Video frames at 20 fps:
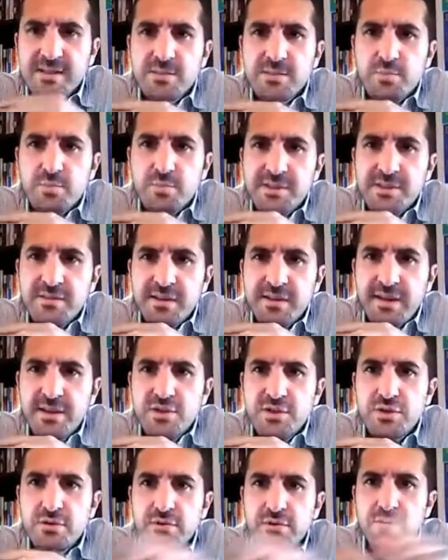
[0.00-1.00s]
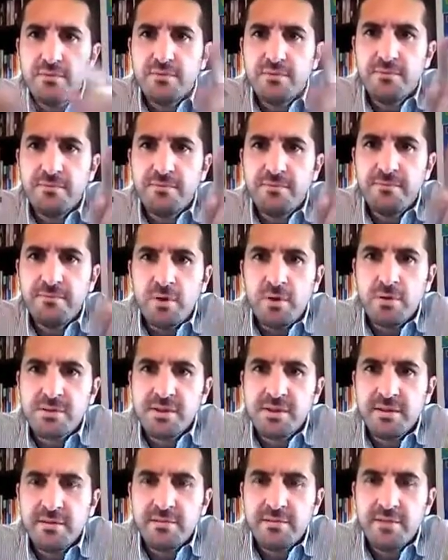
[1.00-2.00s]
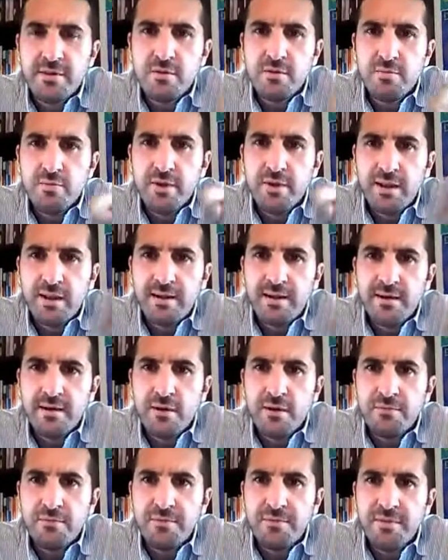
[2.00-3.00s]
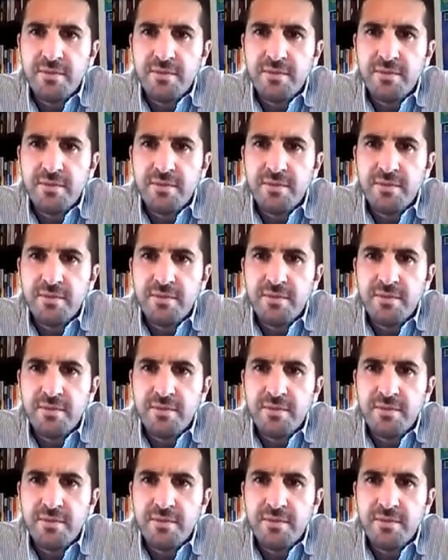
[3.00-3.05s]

presentation falls under the umbrella of